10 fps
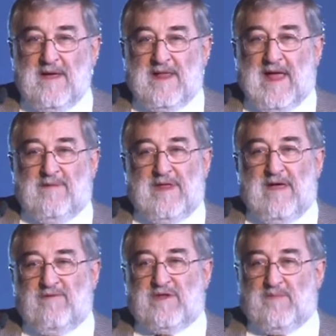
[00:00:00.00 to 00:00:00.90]
Now
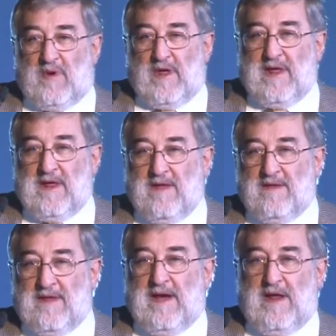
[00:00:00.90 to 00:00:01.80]
inevitably,
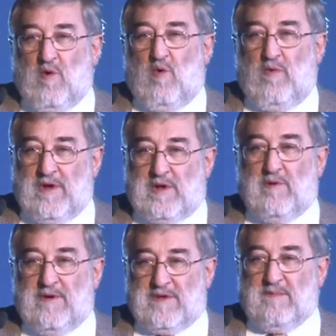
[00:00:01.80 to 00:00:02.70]
nearly all the
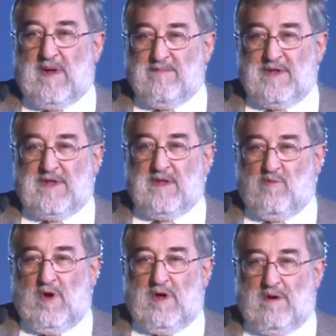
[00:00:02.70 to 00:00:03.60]
tourism companies in the
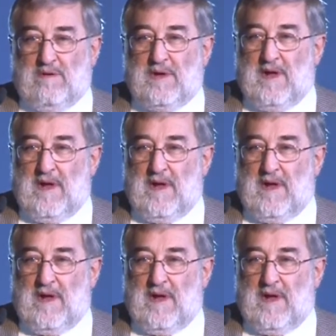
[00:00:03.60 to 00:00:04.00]
world